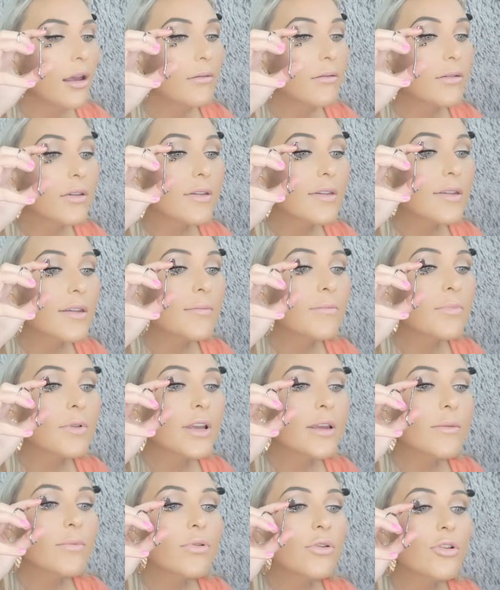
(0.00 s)
You
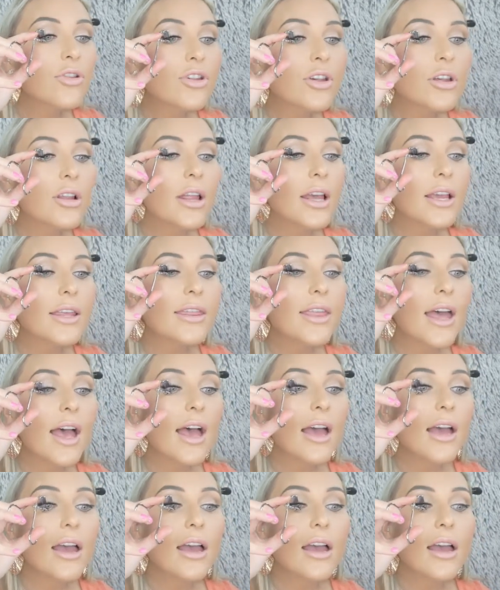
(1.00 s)
simply push it like
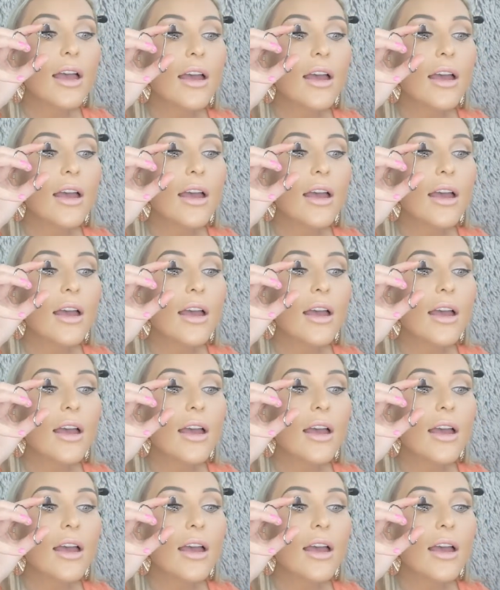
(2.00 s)
that,